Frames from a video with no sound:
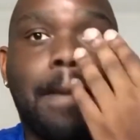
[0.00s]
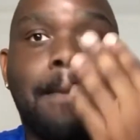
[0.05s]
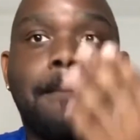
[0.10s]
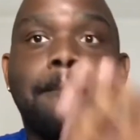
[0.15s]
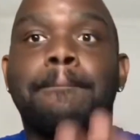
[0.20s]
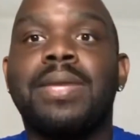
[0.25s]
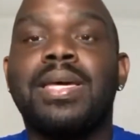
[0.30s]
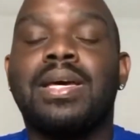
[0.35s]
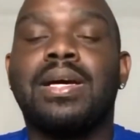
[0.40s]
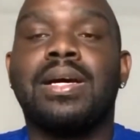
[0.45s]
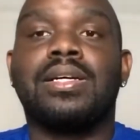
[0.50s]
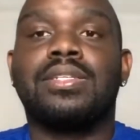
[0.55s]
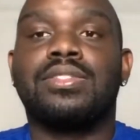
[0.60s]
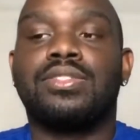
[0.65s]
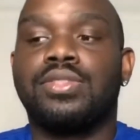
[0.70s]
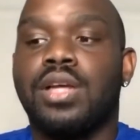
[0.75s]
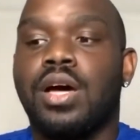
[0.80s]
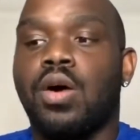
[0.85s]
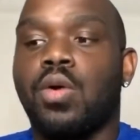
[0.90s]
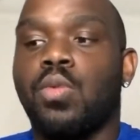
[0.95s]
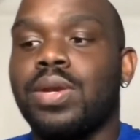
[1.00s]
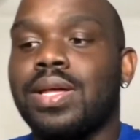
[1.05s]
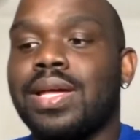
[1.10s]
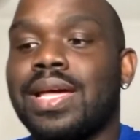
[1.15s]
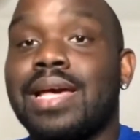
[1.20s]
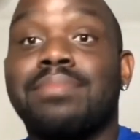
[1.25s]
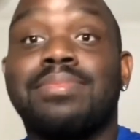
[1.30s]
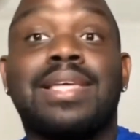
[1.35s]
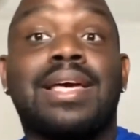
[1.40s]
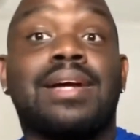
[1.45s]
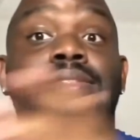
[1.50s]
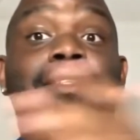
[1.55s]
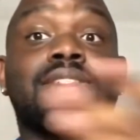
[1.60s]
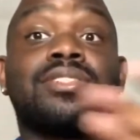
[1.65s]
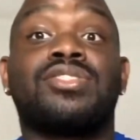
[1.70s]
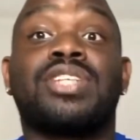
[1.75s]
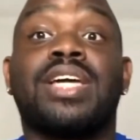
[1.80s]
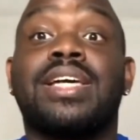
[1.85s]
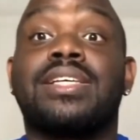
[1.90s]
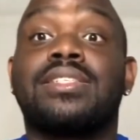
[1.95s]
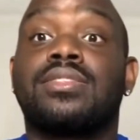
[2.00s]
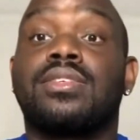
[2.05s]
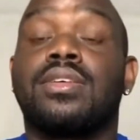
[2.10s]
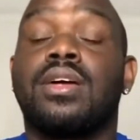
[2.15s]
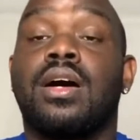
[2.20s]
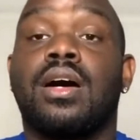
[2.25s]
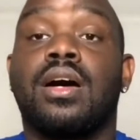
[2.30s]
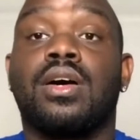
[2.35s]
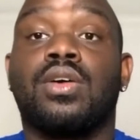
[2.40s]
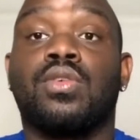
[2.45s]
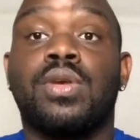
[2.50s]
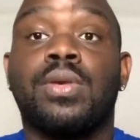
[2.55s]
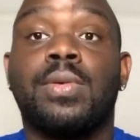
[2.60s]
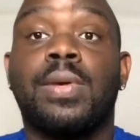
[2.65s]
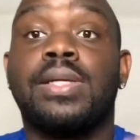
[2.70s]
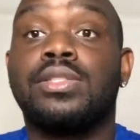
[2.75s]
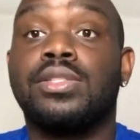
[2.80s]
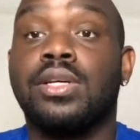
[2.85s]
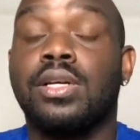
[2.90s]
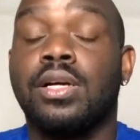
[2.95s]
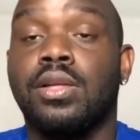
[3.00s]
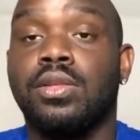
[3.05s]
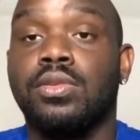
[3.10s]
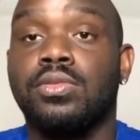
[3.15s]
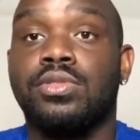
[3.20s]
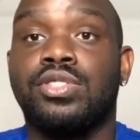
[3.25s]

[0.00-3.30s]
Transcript: because when it came down to Jake's Green Ranger color,